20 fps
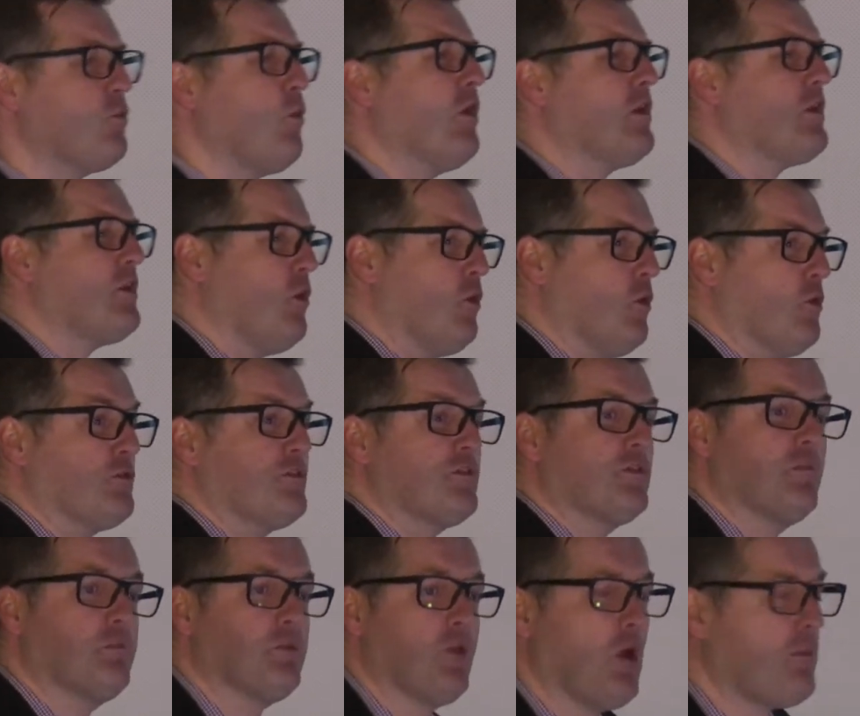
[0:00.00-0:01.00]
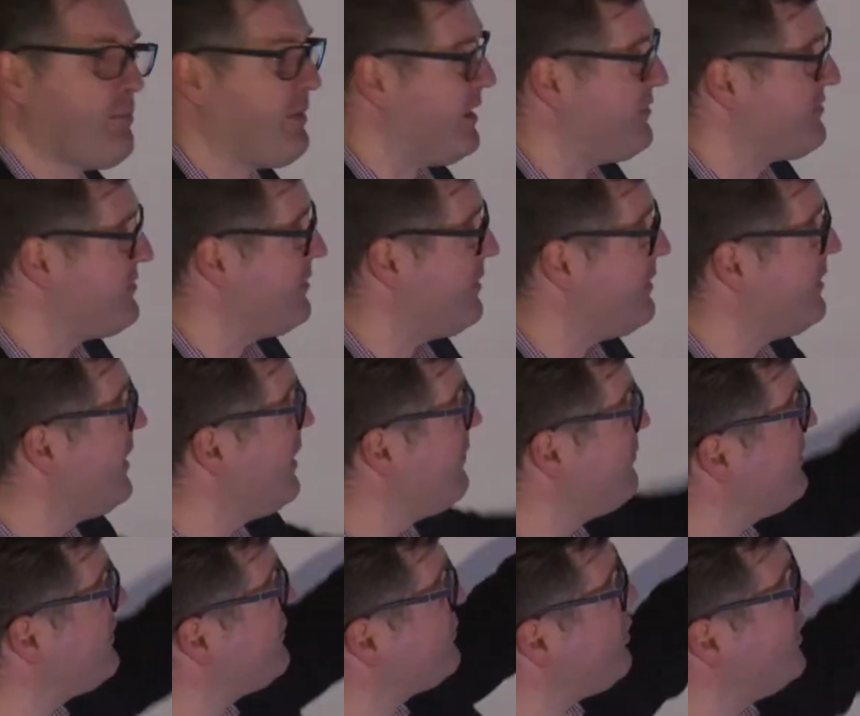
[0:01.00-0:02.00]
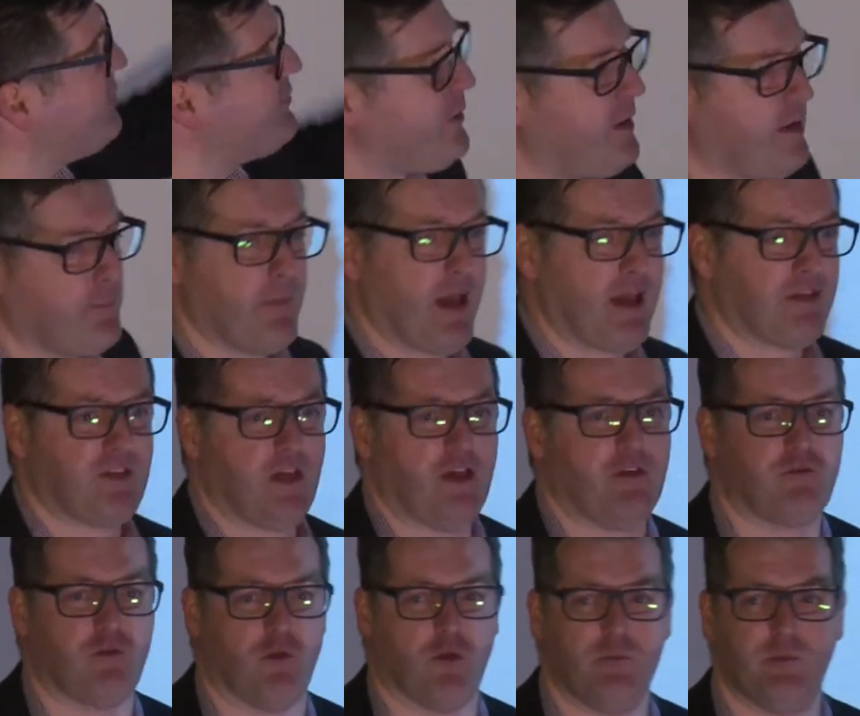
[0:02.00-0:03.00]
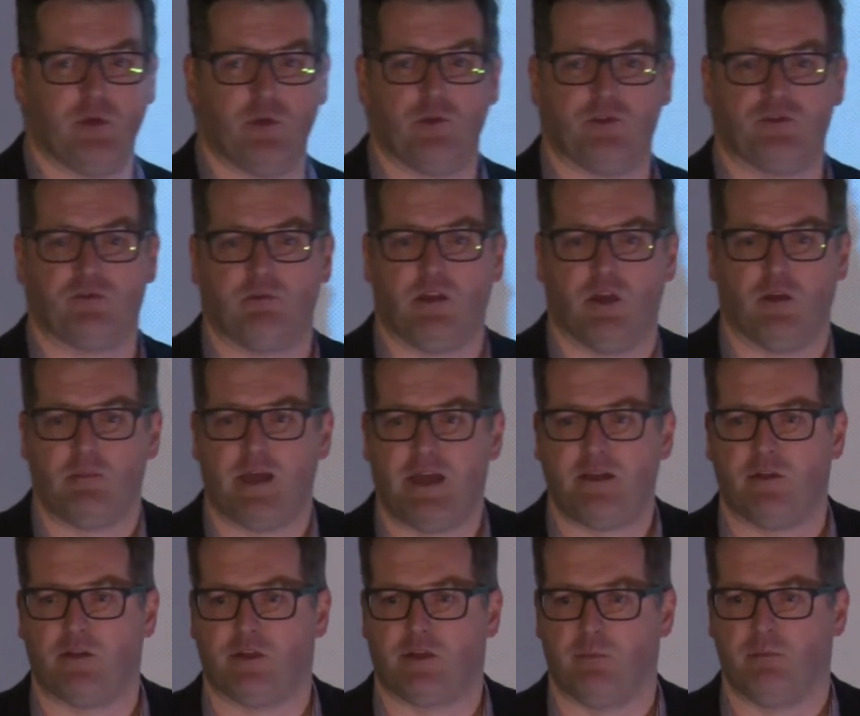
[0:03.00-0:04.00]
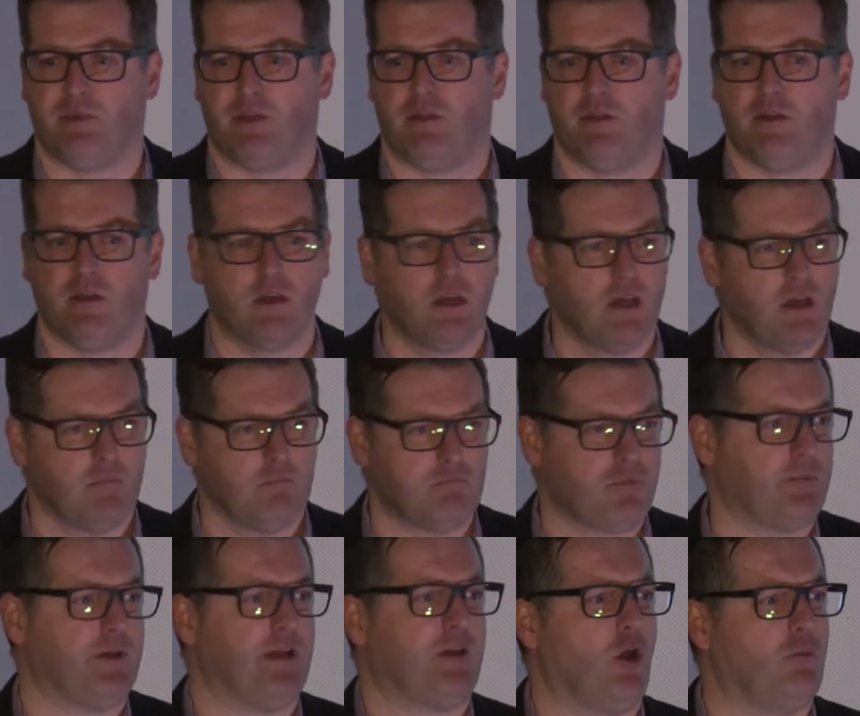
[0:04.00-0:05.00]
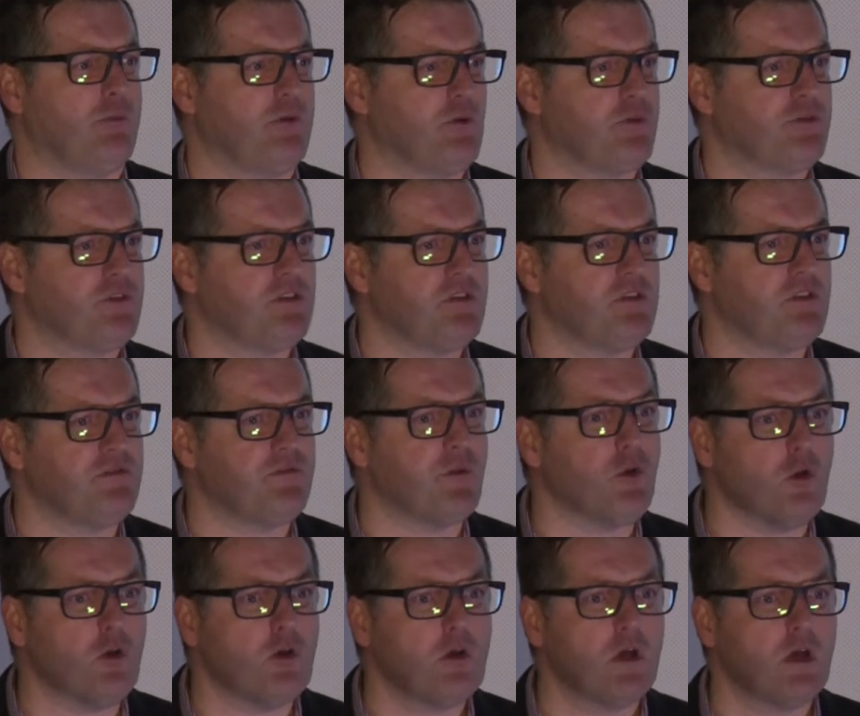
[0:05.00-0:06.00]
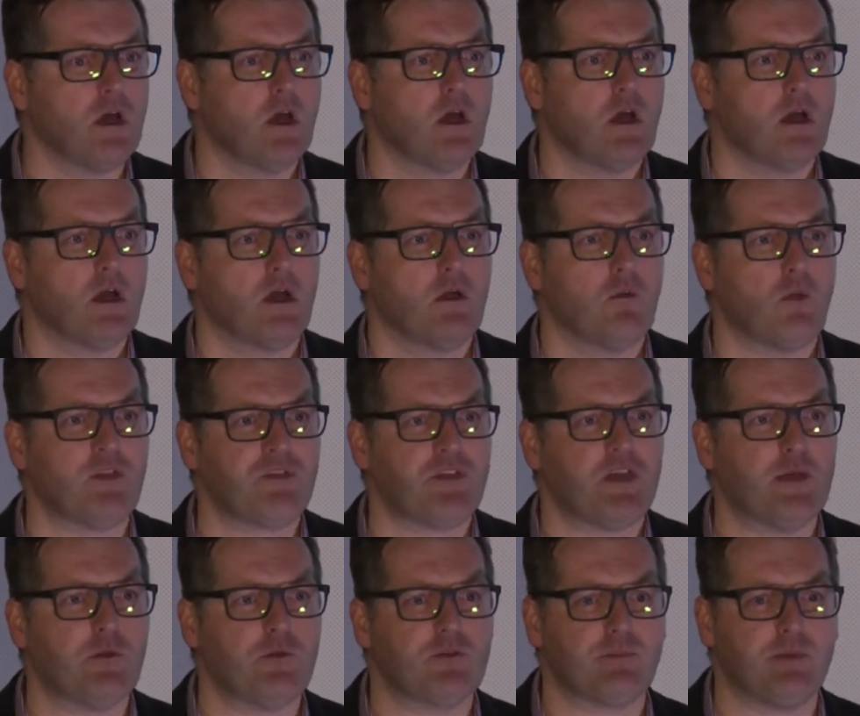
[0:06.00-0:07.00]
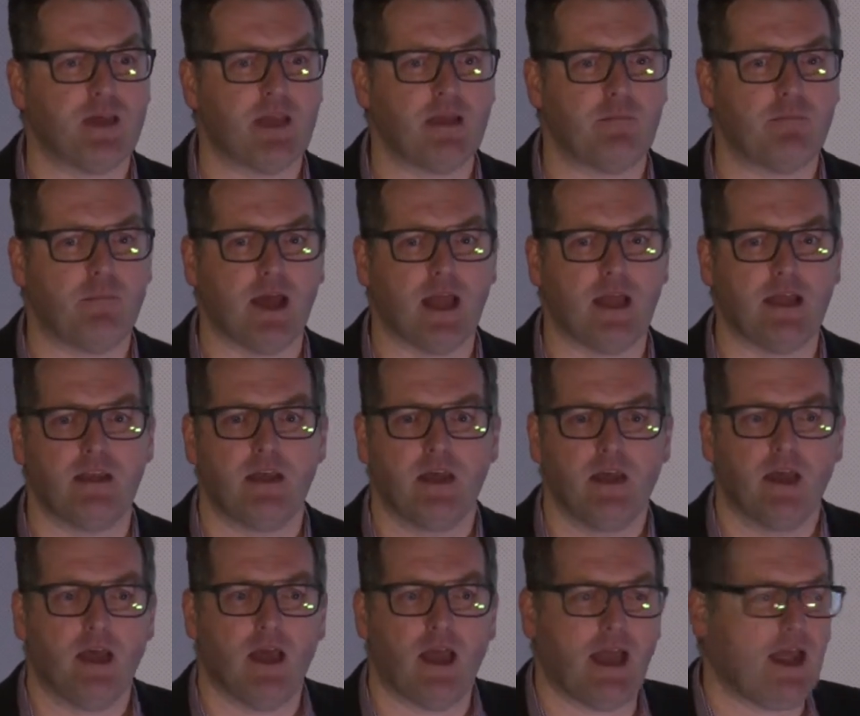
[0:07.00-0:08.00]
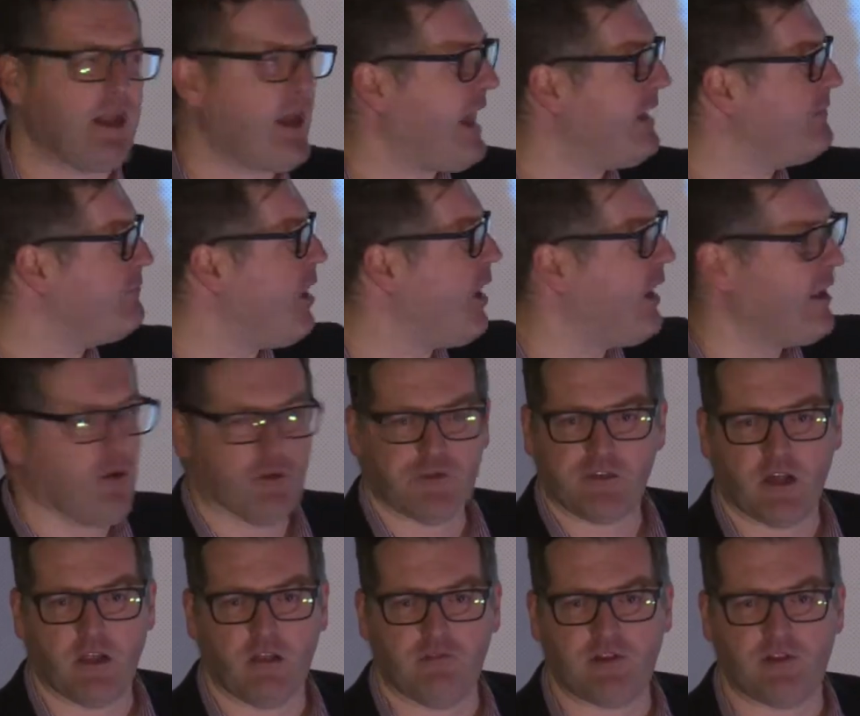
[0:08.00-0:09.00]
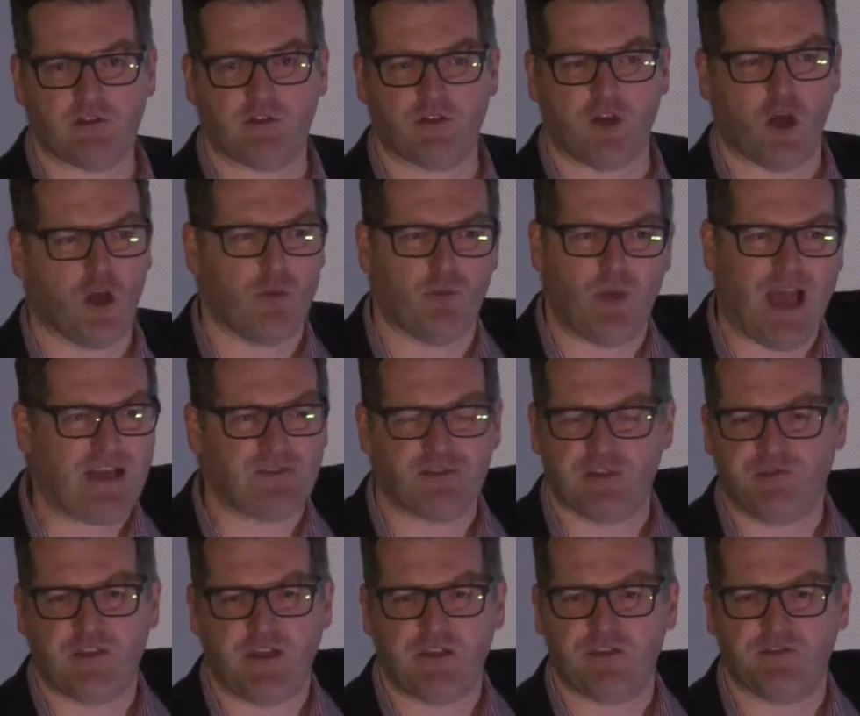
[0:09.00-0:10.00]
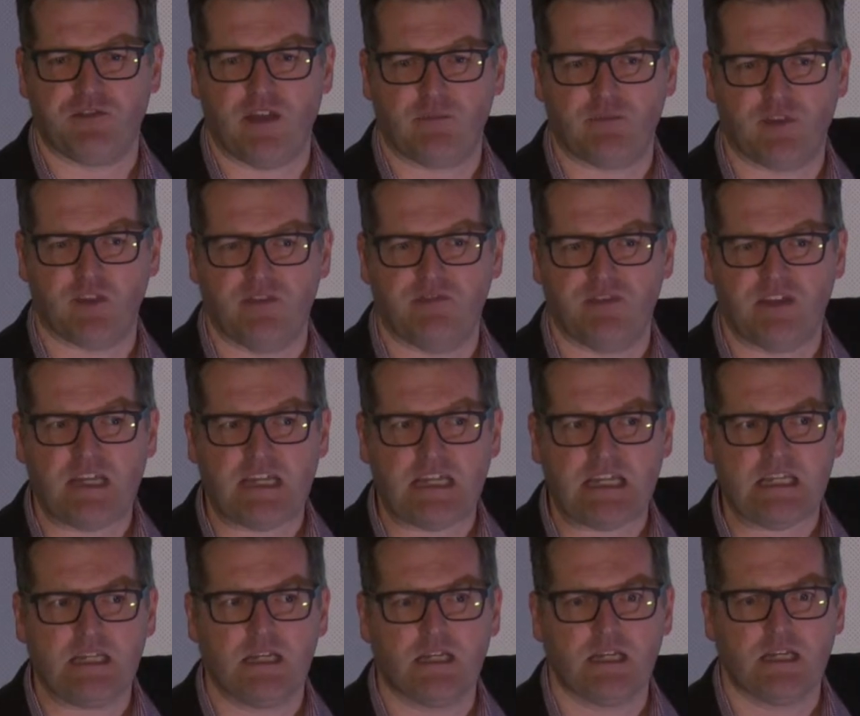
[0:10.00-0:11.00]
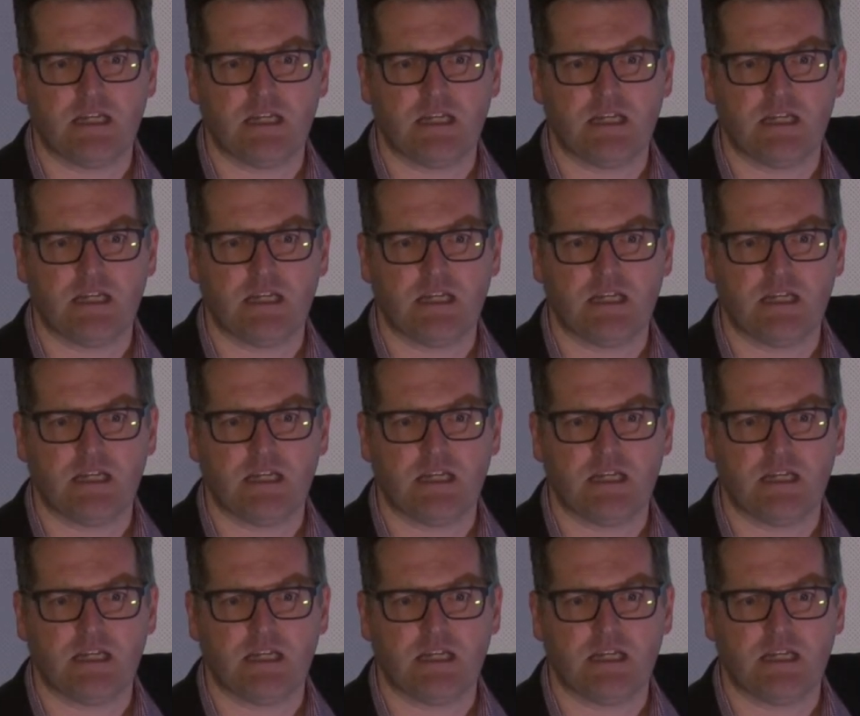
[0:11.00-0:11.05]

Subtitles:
what caused the blockbuster. Because once you had Max Headroom, who was made on a computer, probably a Commodore 64, once he was being made and on televisions at home as the face of MTV,